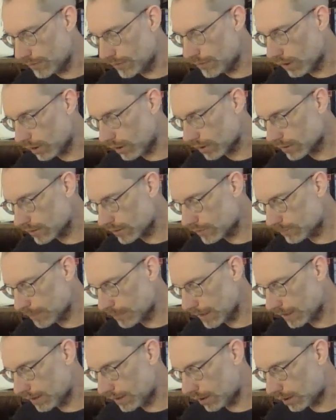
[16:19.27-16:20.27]
The
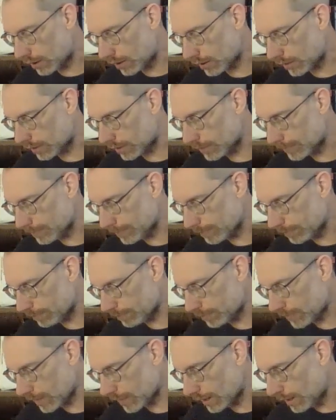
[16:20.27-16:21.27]
darkness may conquer,
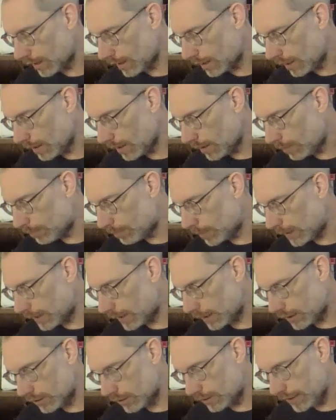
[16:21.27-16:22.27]

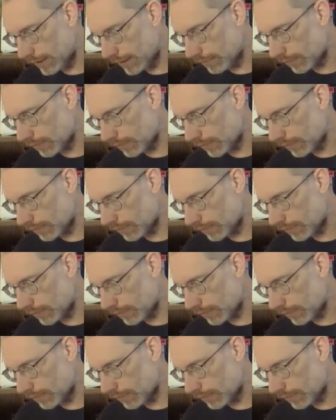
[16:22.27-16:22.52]
but it could